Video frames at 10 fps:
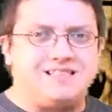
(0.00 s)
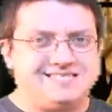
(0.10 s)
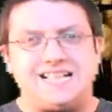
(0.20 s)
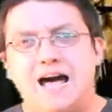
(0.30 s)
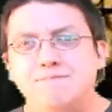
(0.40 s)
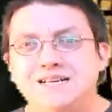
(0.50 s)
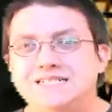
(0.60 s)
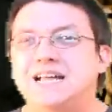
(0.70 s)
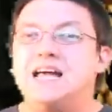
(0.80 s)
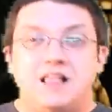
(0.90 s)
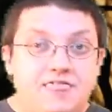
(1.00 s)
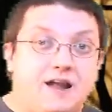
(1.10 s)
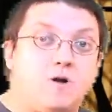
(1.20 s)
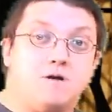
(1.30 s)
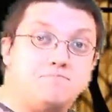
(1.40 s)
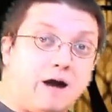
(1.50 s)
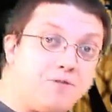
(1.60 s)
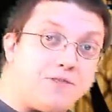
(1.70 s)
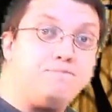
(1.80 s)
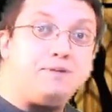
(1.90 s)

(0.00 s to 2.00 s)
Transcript: the zombies. They're about the